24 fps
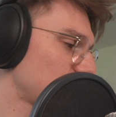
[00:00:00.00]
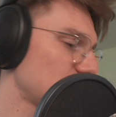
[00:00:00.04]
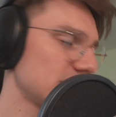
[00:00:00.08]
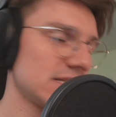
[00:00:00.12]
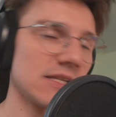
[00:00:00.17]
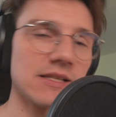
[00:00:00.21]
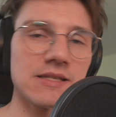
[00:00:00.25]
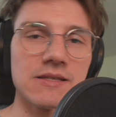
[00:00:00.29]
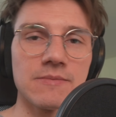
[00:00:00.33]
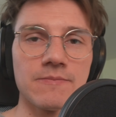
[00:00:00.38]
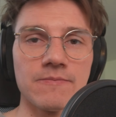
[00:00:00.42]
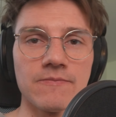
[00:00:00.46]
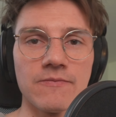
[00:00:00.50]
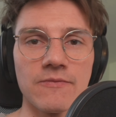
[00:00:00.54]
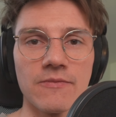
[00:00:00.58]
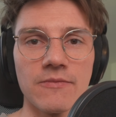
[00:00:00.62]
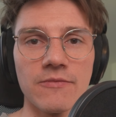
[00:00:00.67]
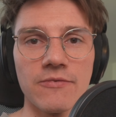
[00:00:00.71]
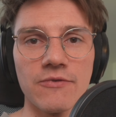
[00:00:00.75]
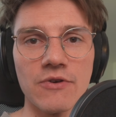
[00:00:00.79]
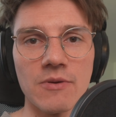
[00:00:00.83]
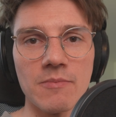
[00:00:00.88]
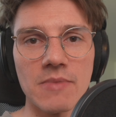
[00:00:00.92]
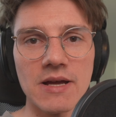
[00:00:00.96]
that's it
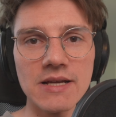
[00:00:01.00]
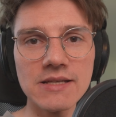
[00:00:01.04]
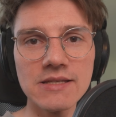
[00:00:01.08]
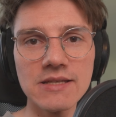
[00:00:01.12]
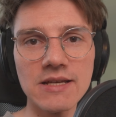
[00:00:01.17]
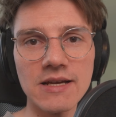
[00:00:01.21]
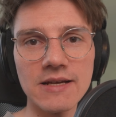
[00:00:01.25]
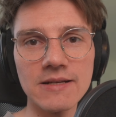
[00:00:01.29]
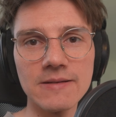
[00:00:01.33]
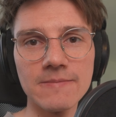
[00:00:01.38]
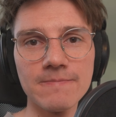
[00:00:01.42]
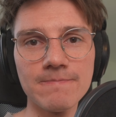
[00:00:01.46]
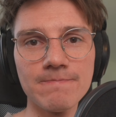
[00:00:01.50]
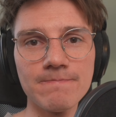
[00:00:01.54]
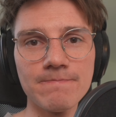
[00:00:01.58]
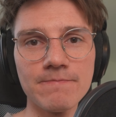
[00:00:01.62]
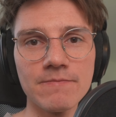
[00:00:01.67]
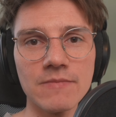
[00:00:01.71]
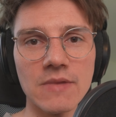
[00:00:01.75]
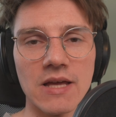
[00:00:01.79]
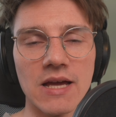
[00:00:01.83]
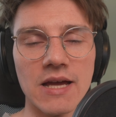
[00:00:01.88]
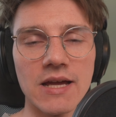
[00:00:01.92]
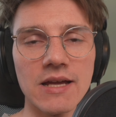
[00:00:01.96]
from my side.
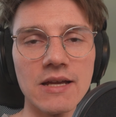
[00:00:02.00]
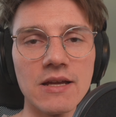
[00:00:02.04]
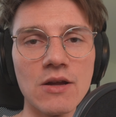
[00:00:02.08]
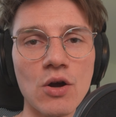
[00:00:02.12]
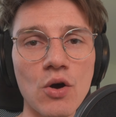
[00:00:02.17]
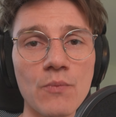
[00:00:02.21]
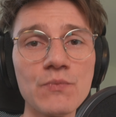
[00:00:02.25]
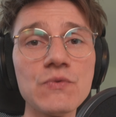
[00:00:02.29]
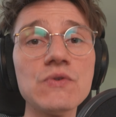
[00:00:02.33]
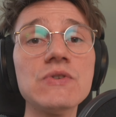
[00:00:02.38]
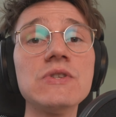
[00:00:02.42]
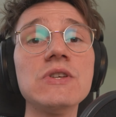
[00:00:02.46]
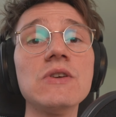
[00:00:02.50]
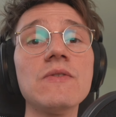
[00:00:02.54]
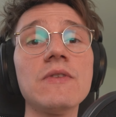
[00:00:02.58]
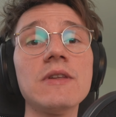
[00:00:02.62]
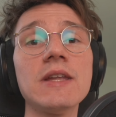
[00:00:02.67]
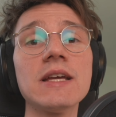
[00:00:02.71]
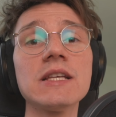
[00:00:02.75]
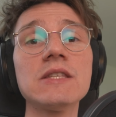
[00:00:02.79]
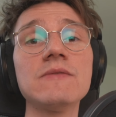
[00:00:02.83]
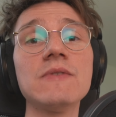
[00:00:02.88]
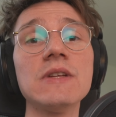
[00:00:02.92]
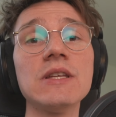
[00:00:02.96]
I hope to see you in the
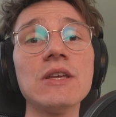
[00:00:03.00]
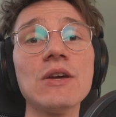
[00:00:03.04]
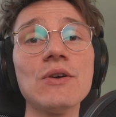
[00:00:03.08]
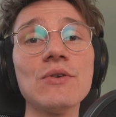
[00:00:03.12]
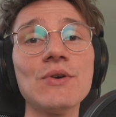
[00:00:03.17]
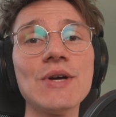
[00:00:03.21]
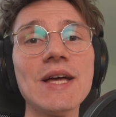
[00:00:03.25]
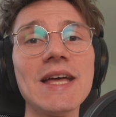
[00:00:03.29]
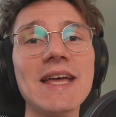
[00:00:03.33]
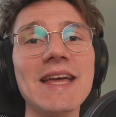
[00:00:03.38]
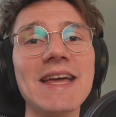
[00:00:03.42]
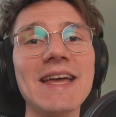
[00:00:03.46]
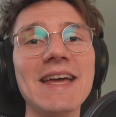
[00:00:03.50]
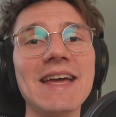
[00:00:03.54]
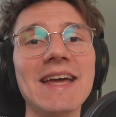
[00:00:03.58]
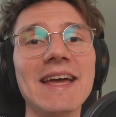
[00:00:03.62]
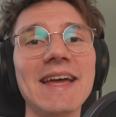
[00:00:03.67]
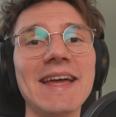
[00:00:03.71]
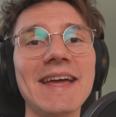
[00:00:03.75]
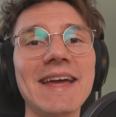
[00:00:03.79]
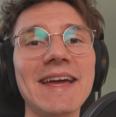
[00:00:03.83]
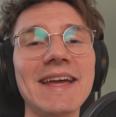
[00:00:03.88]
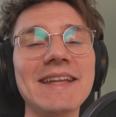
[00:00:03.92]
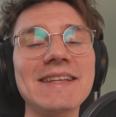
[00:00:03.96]
next video,
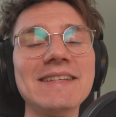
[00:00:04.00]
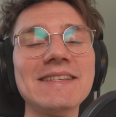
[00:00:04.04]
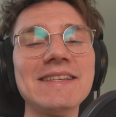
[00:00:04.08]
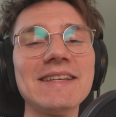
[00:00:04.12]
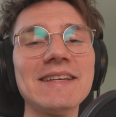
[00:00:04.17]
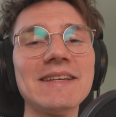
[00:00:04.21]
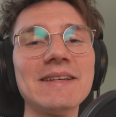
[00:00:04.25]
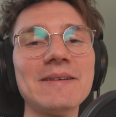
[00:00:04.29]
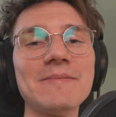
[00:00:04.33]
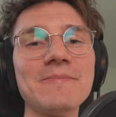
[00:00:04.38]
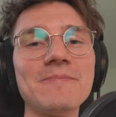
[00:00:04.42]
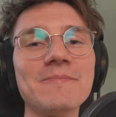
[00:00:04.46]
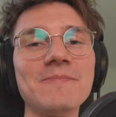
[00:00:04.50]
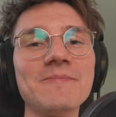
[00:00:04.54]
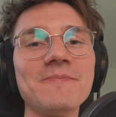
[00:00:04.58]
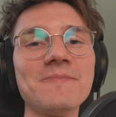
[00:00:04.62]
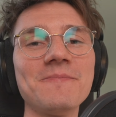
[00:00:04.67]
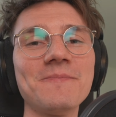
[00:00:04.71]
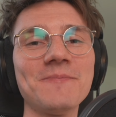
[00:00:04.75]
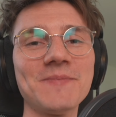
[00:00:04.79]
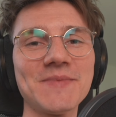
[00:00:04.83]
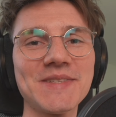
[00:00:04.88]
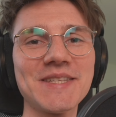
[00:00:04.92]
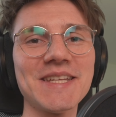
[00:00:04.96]
and
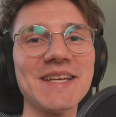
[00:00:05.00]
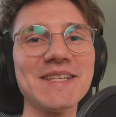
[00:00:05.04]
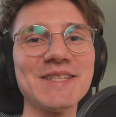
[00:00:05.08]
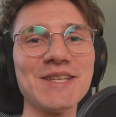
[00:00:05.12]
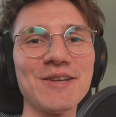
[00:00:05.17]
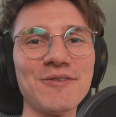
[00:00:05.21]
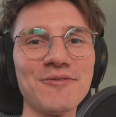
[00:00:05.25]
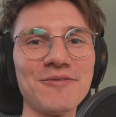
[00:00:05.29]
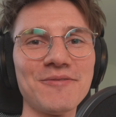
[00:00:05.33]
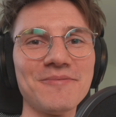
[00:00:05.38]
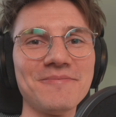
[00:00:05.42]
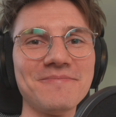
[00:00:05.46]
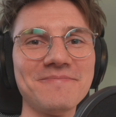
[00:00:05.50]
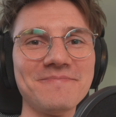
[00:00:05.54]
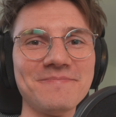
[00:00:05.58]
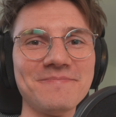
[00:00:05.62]
stay safe.